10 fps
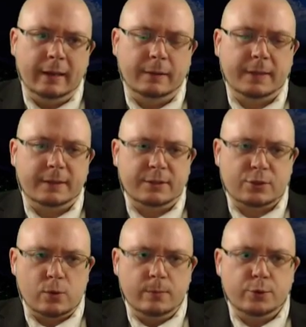out that the
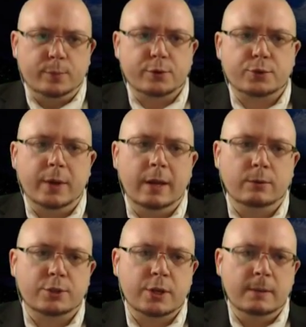Stormtrooper training
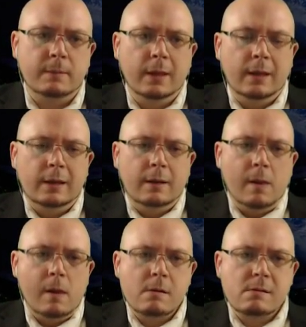regime
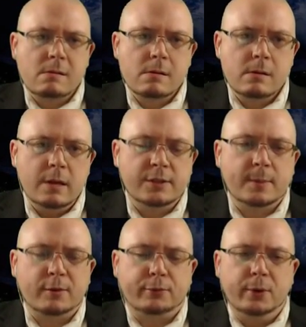is
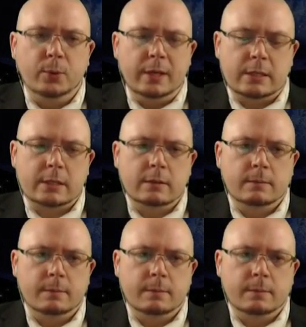about 3 weeks.